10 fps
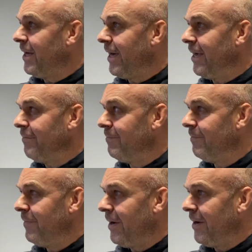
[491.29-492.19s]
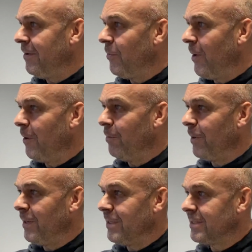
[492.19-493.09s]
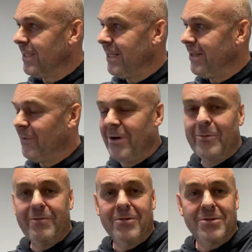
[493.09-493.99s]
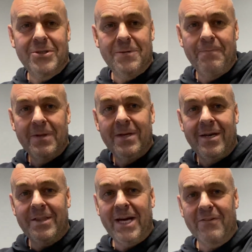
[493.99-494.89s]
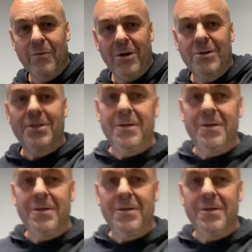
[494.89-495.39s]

I am well pleased in the work we've done. So thanks for watching.